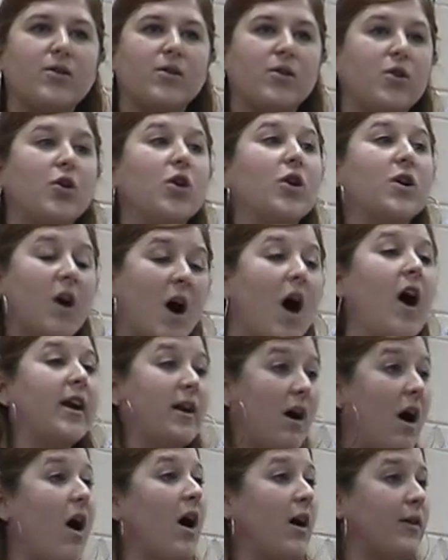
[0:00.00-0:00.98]
you're cut
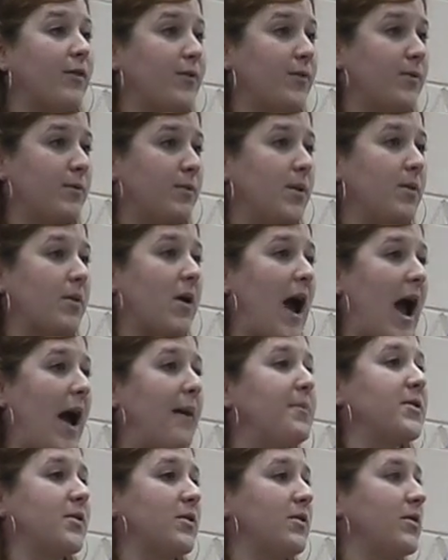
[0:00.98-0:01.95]
off. We were
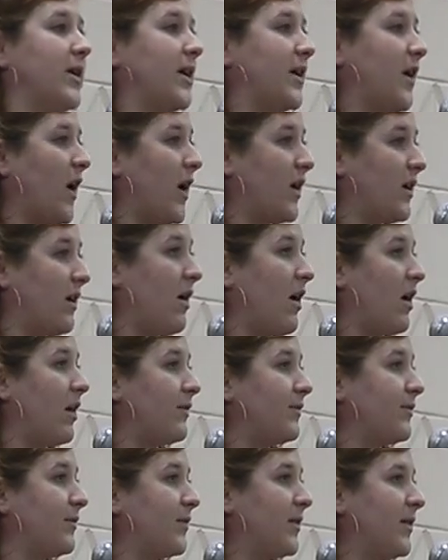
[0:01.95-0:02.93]
absolutely cut off.